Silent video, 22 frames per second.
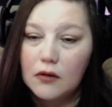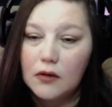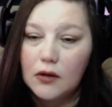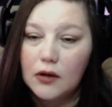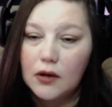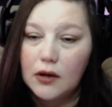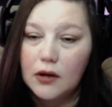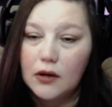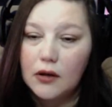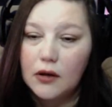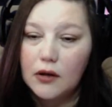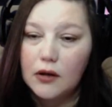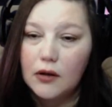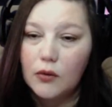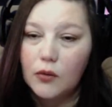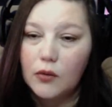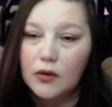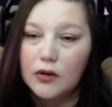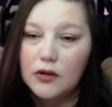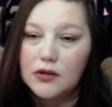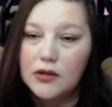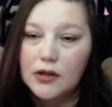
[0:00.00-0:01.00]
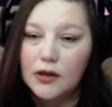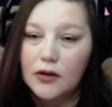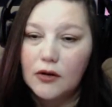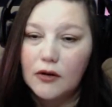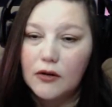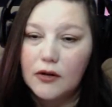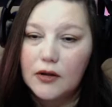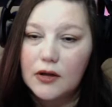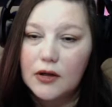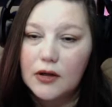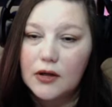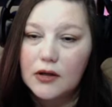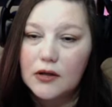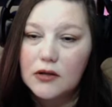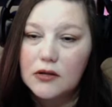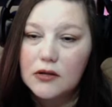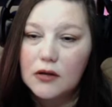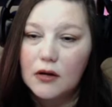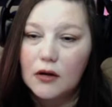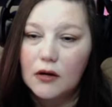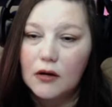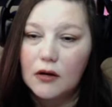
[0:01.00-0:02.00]
play. We're going to take all
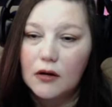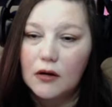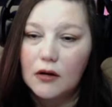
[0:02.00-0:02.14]
this